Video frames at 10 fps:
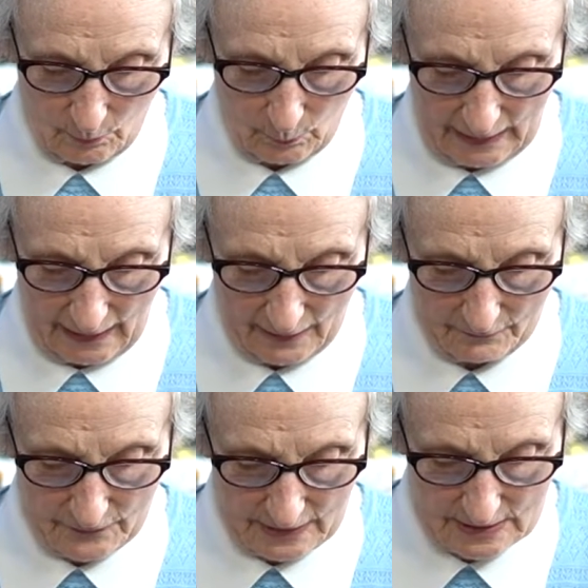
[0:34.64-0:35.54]
we
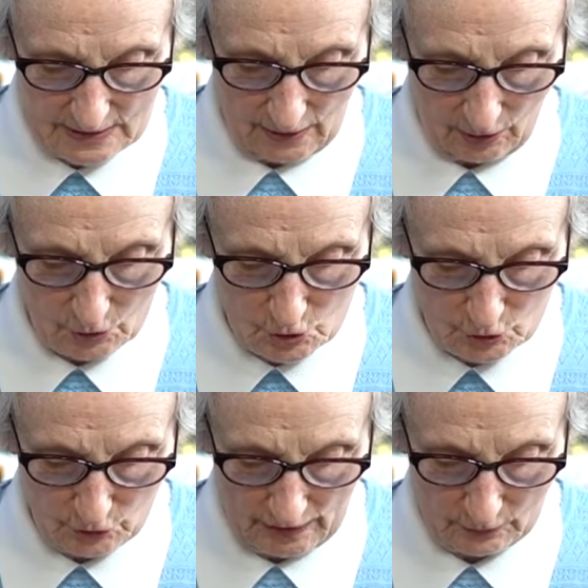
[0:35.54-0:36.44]
have this large
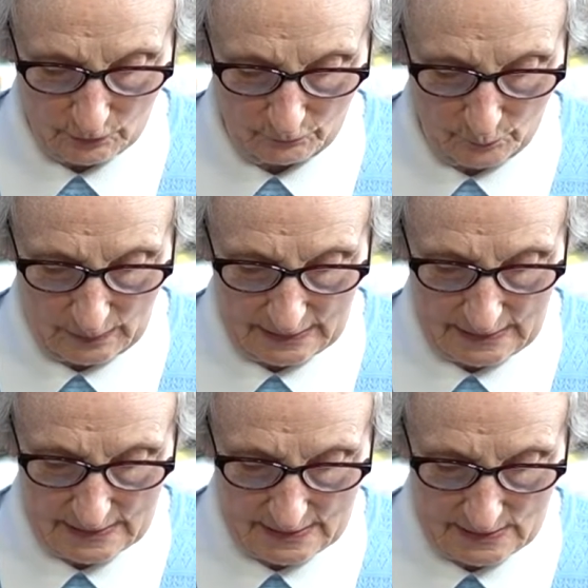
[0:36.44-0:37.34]
crowd of
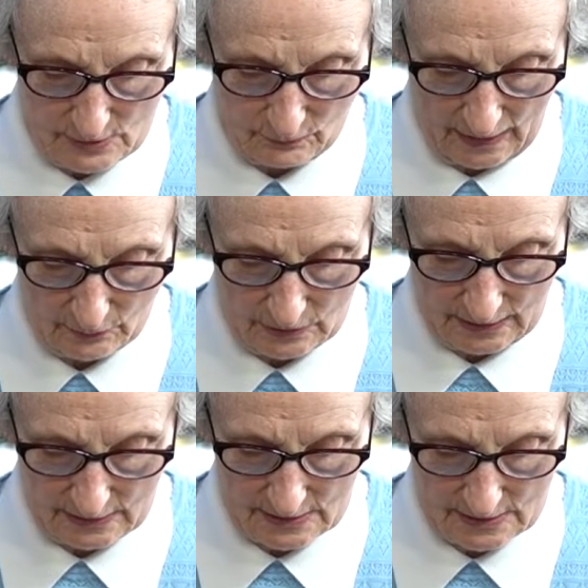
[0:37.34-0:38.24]
witnesses round
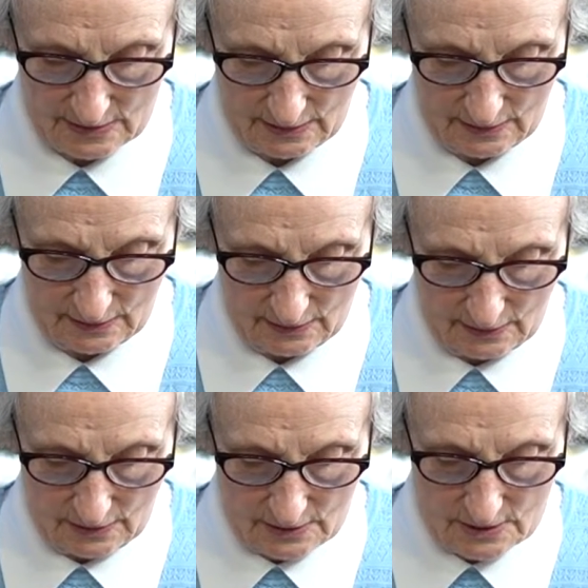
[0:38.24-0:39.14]
us.
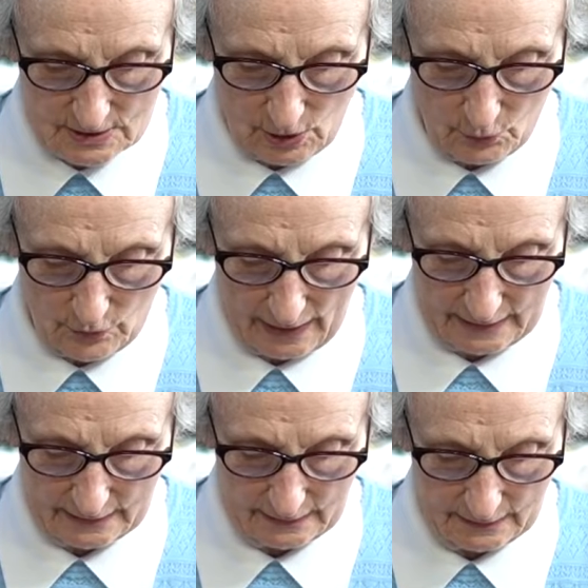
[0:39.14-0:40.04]
So
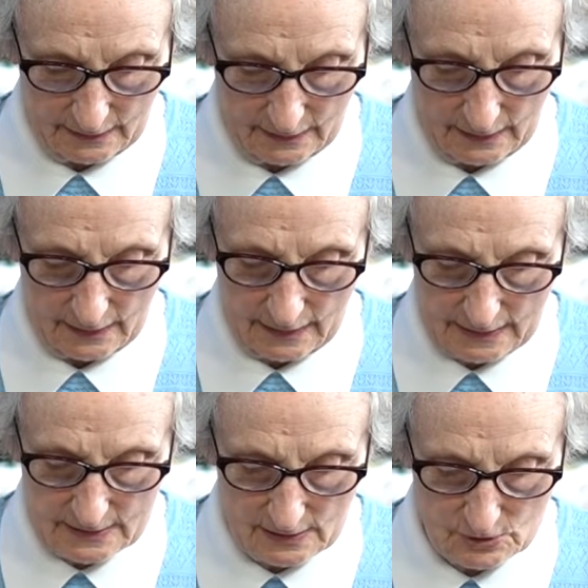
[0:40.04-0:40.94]
then,
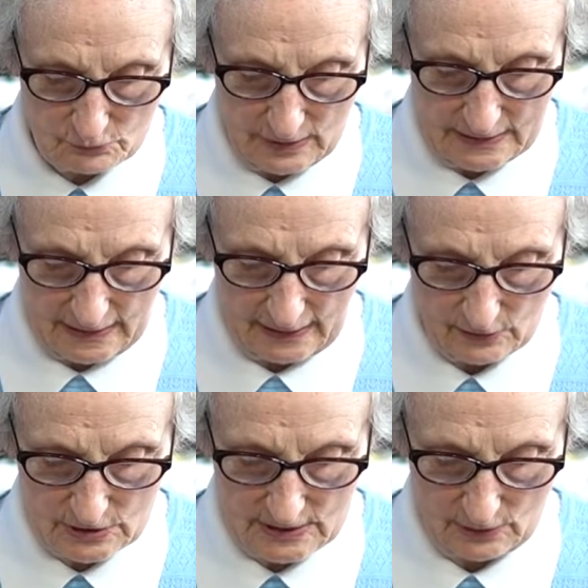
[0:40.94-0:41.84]
let us rid
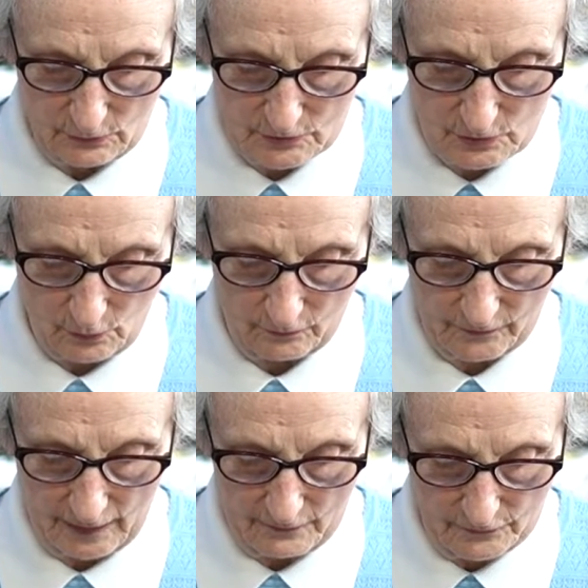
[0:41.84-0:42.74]
ourselves of
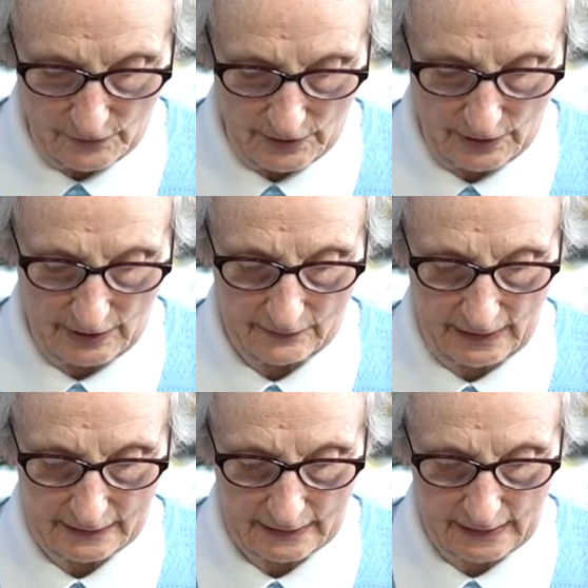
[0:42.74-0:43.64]
everything
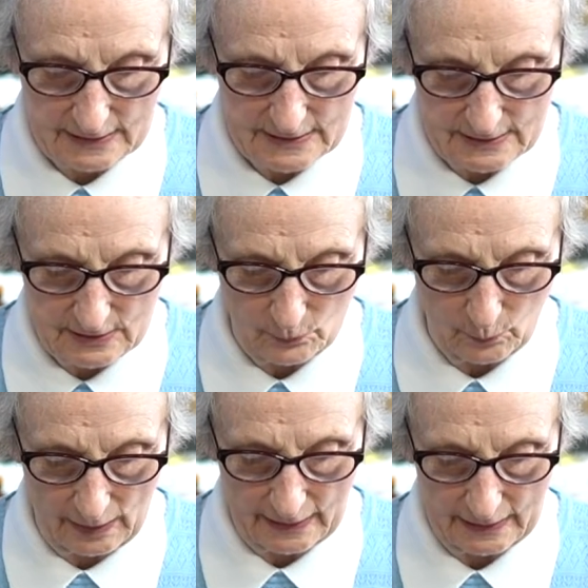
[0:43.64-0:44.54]
that gets in the
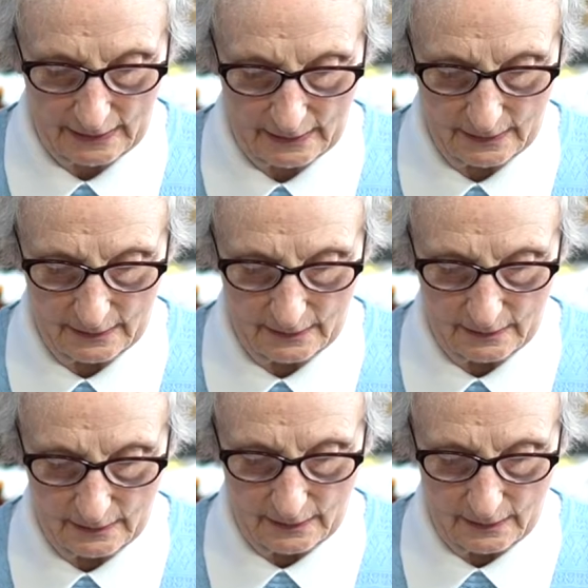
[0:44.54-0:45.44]
way,
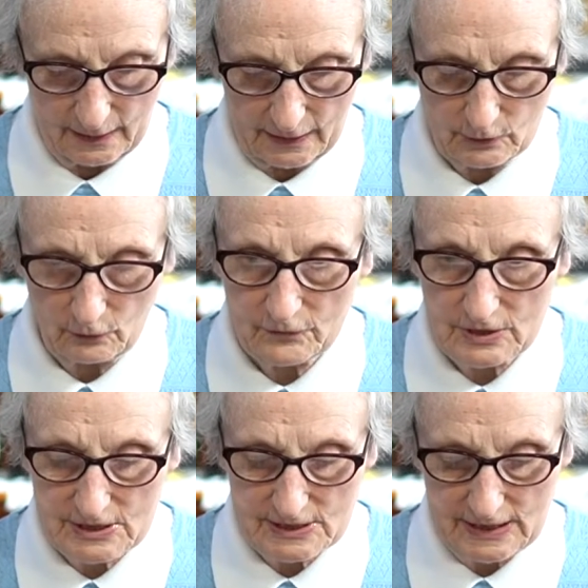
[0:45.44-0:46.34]
and of the
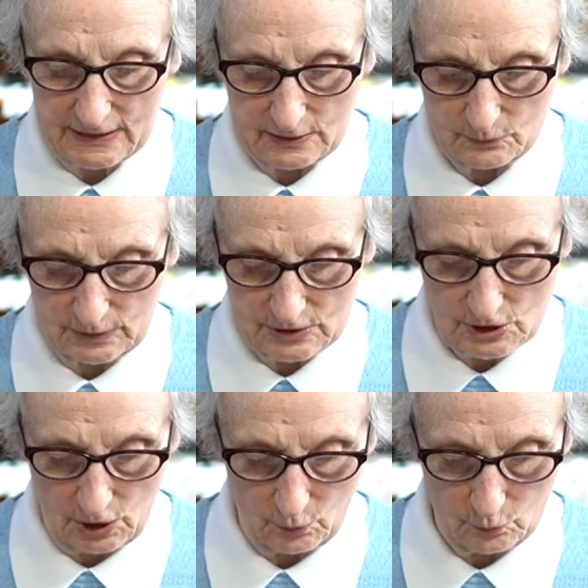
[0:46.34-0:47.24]
sin
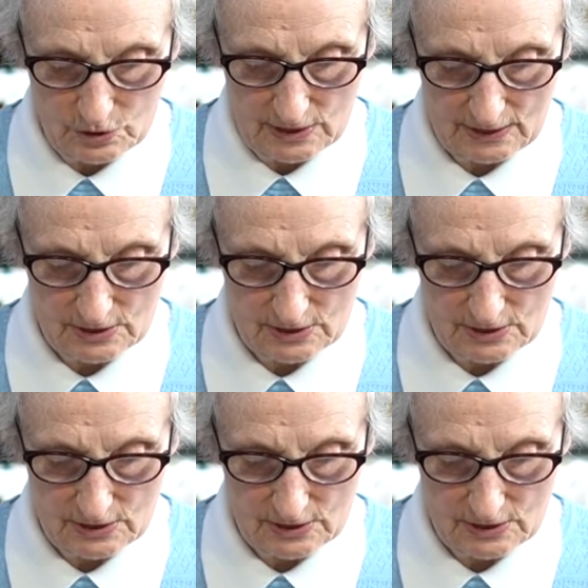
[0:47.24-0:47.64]
which holds